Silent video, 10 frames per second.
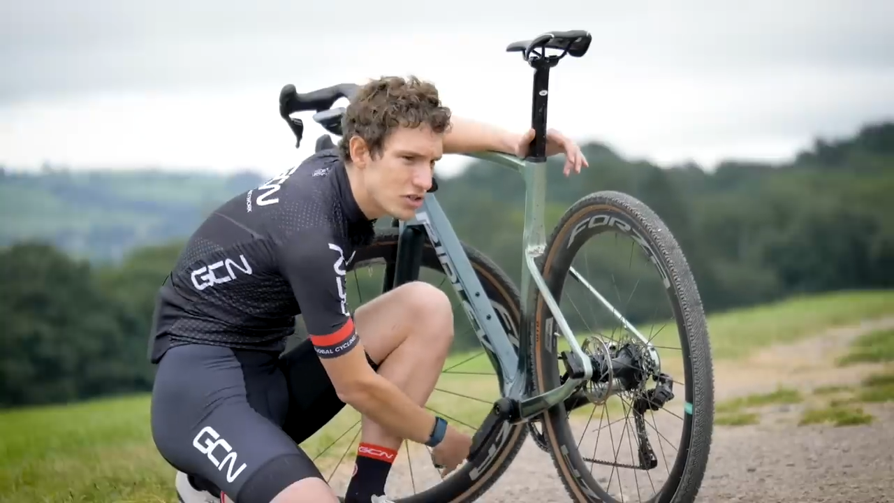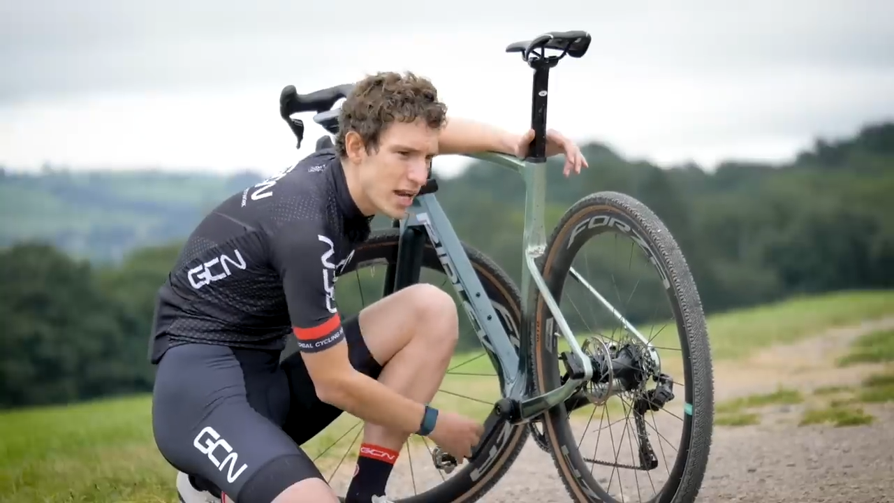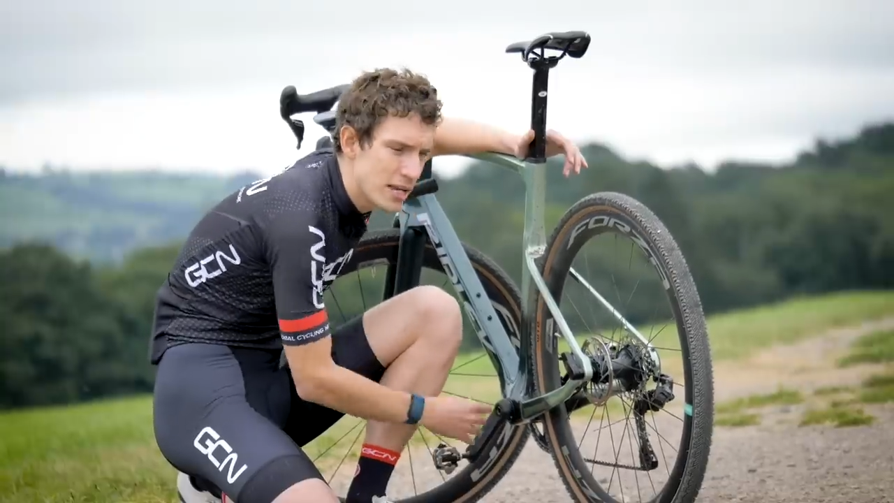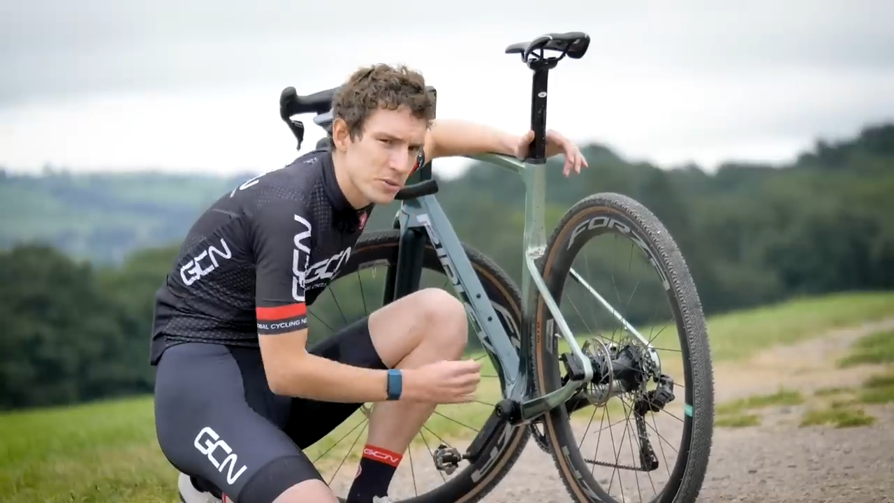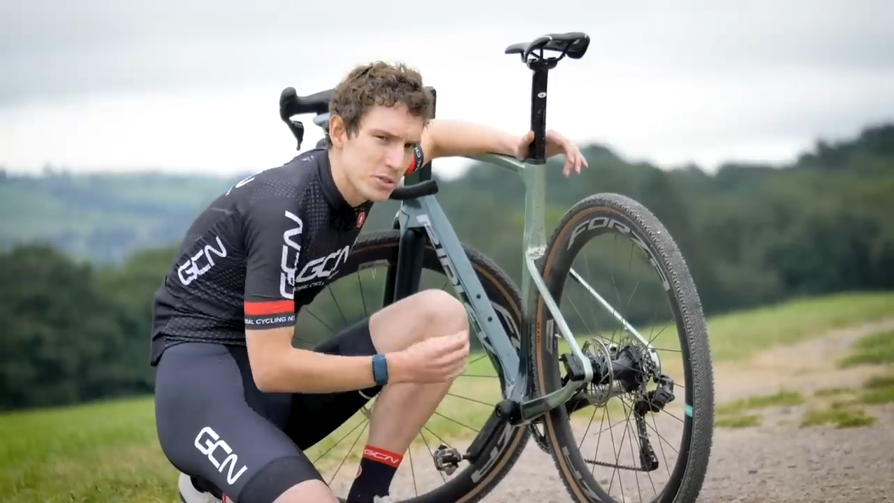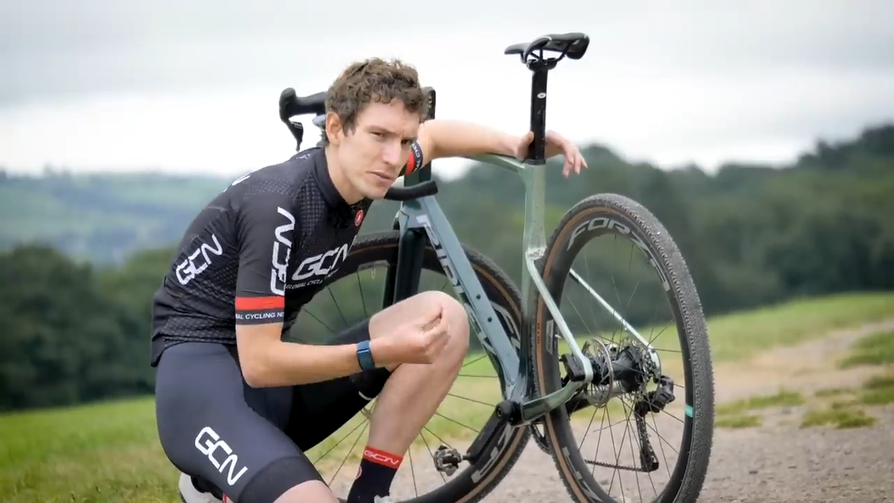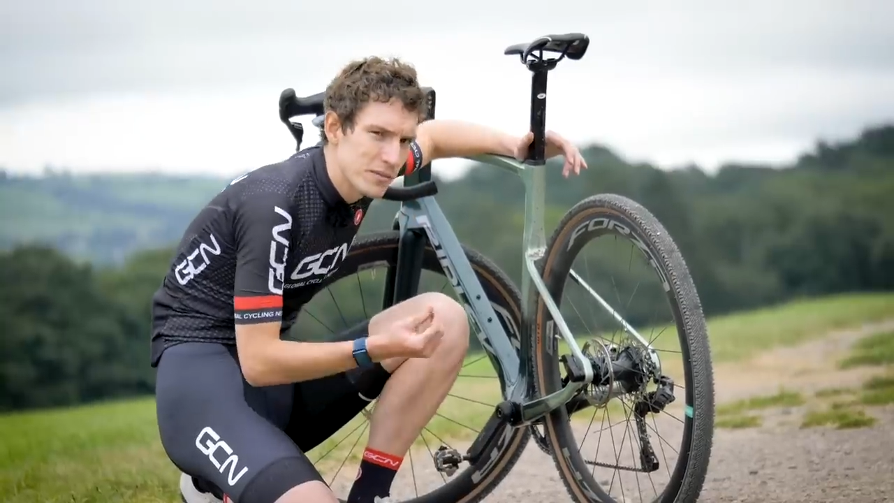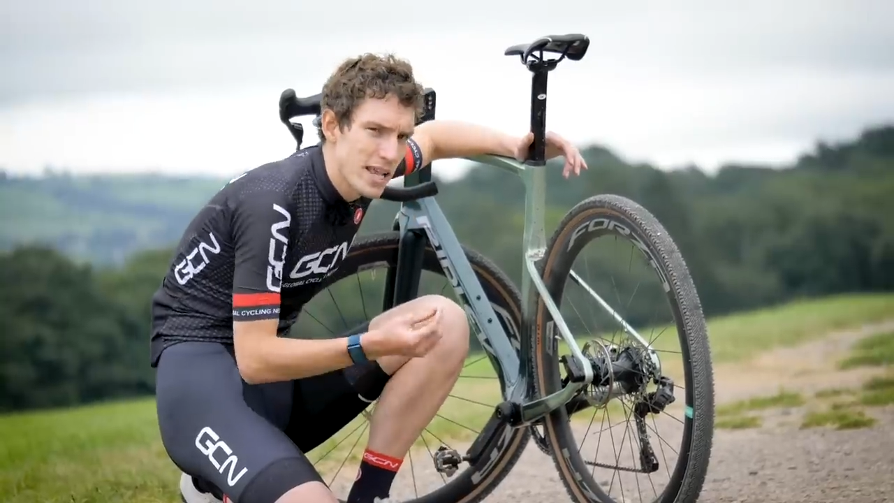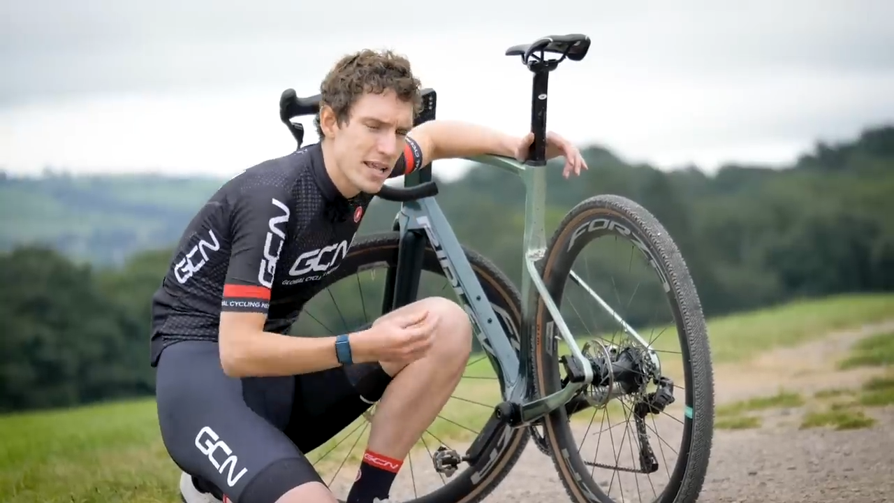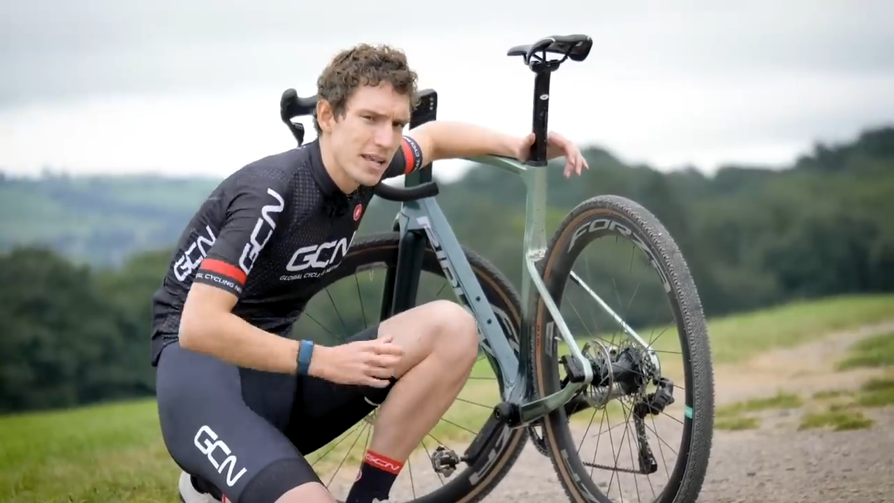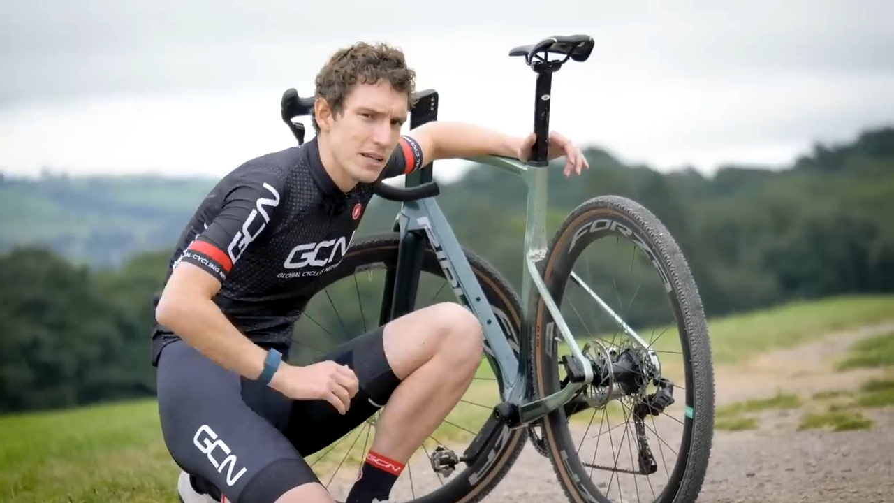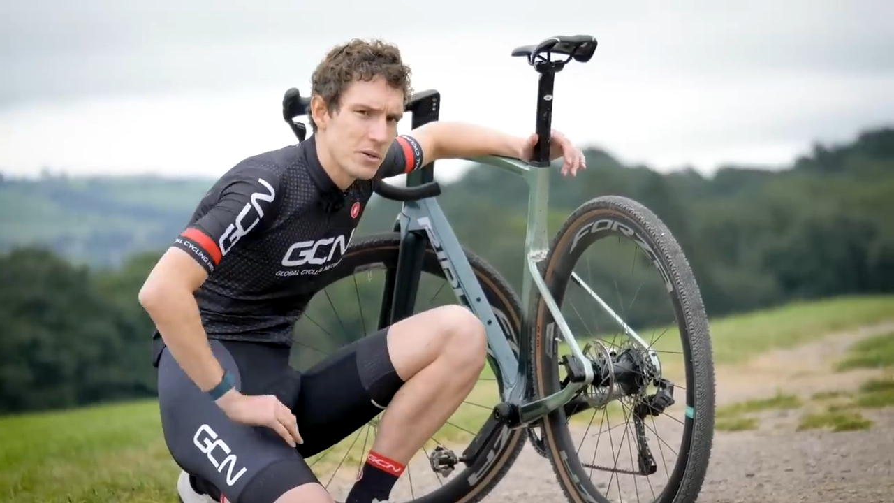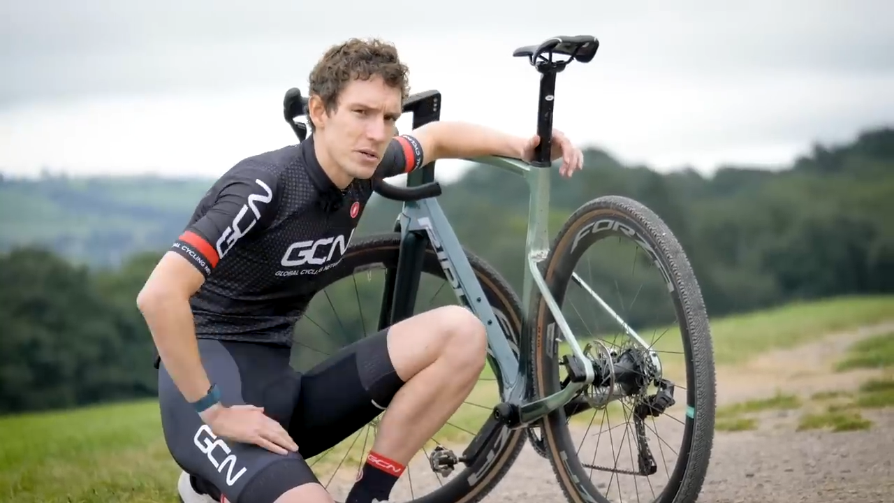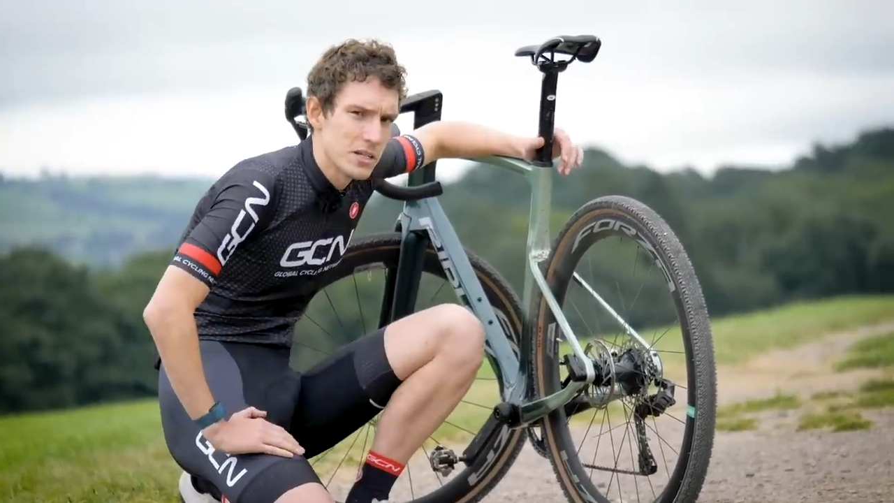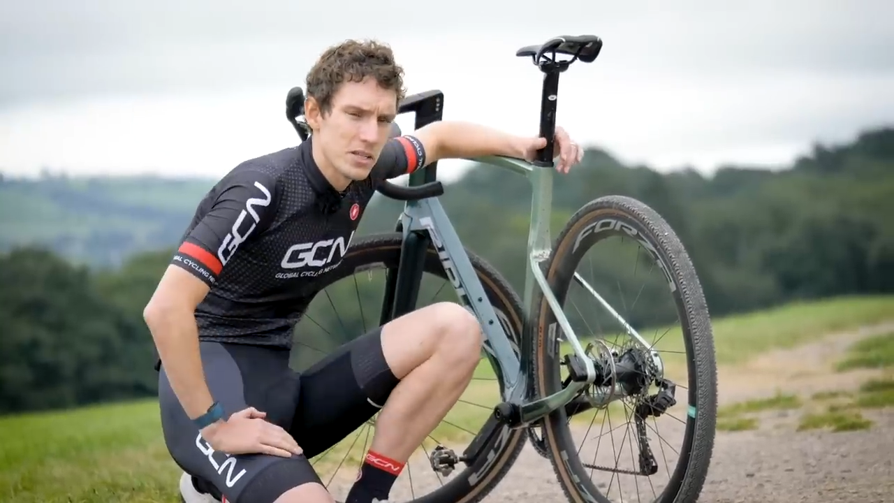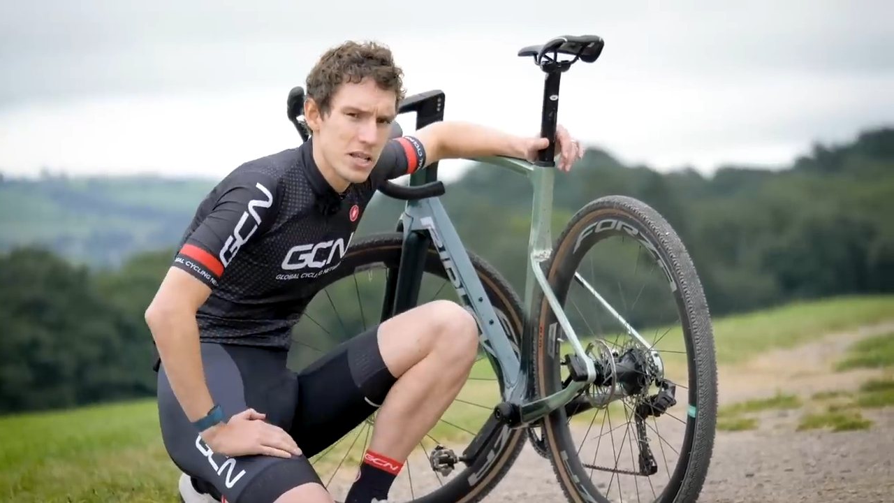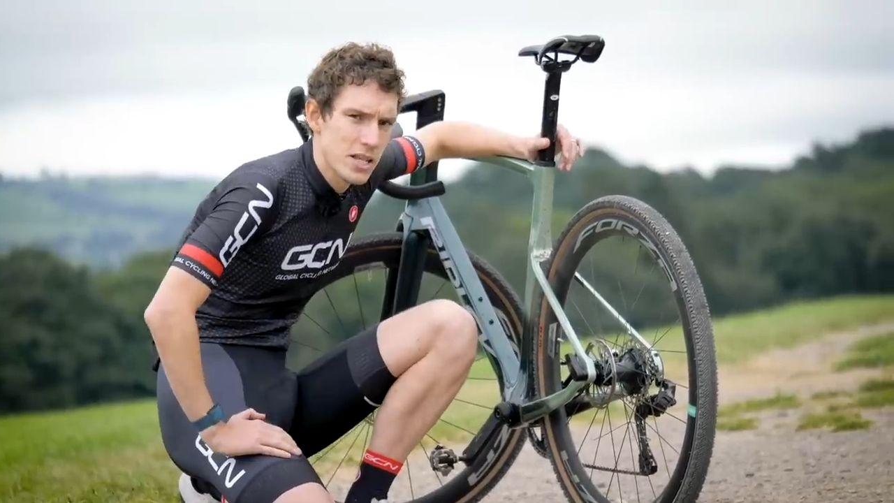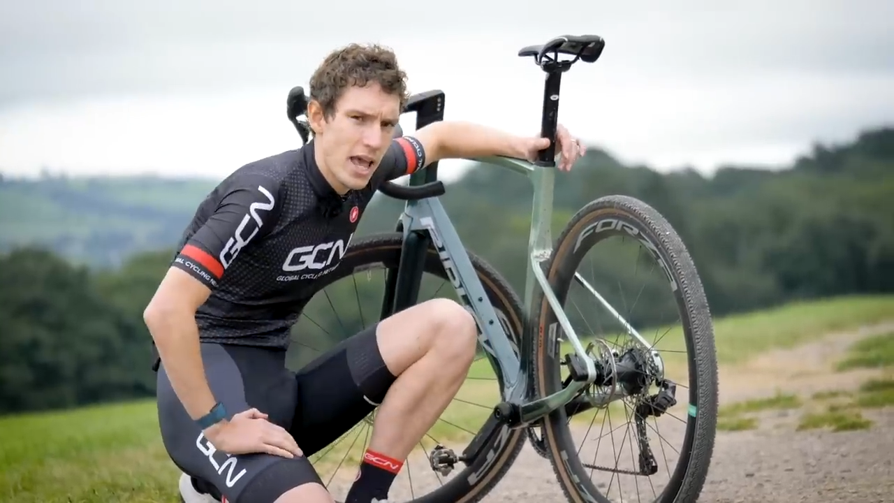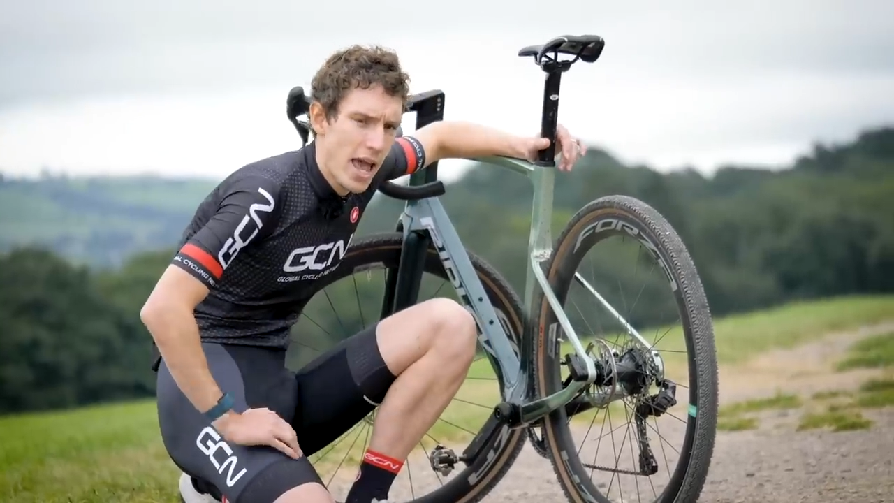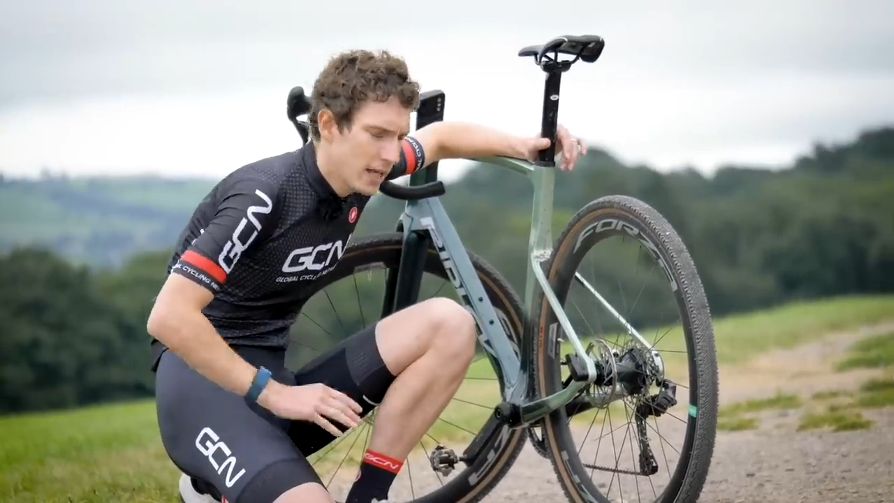gentle sort of ticking noise that
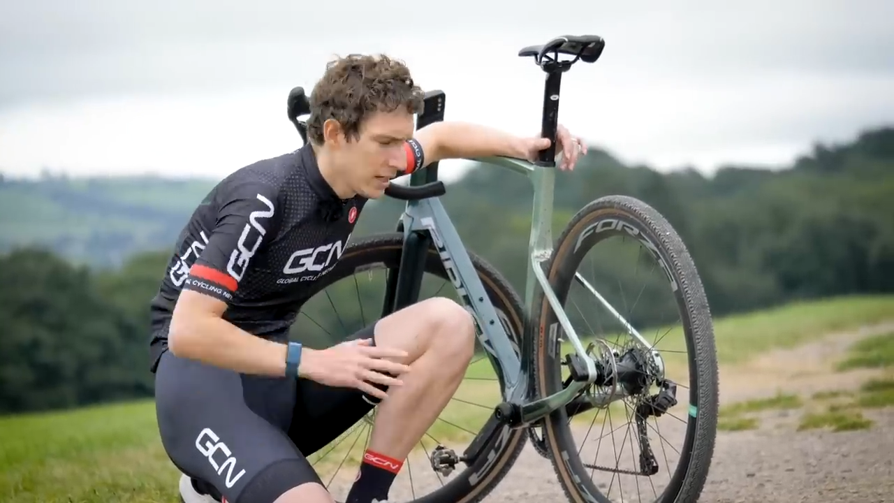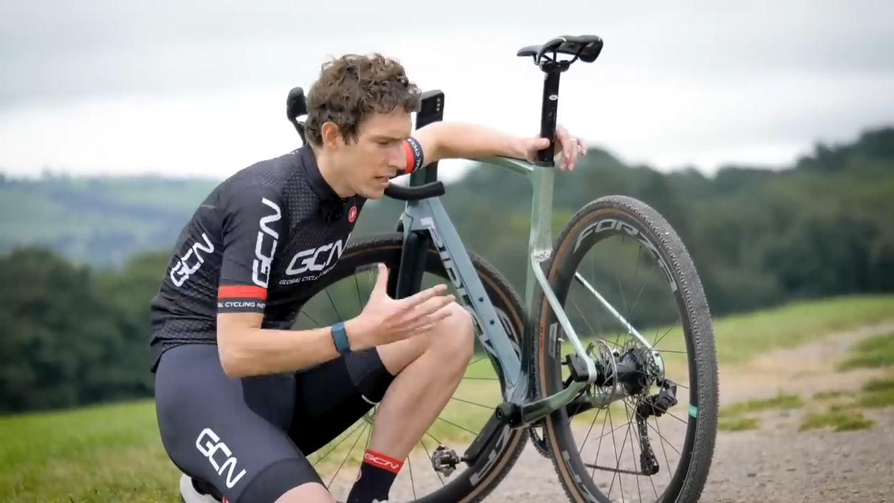you get